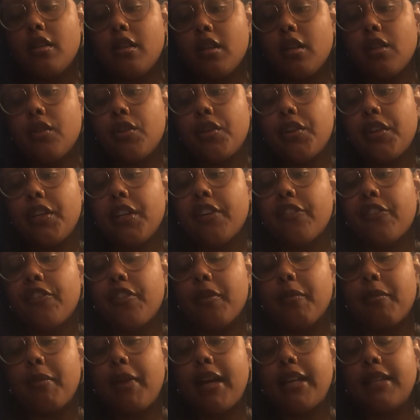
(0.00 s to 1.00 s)
learning
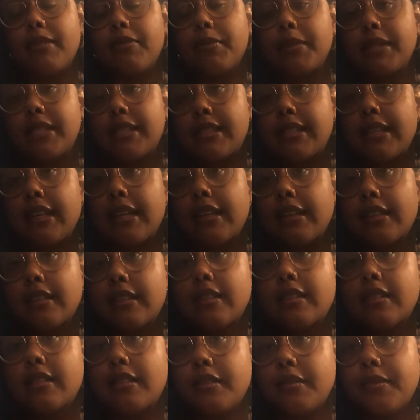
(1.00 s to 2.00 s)
from my
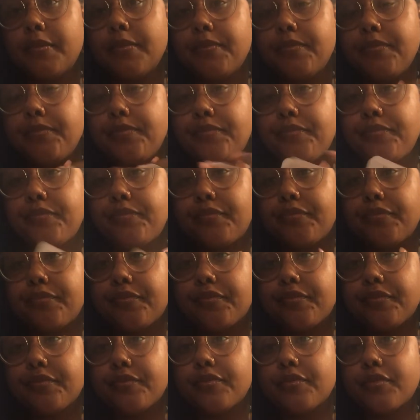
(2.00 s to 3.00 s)
mistakes
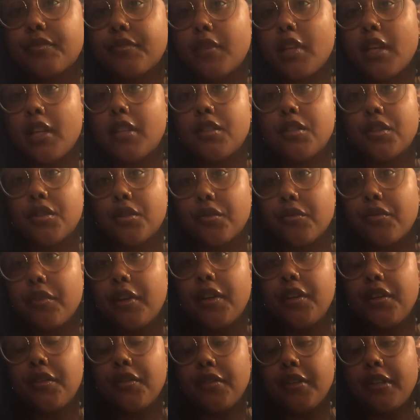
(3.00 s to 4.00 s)
and
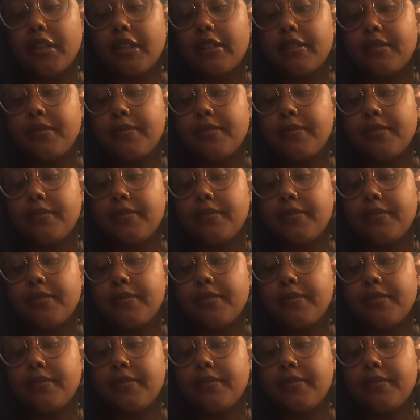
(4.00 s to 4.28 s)
surrendering,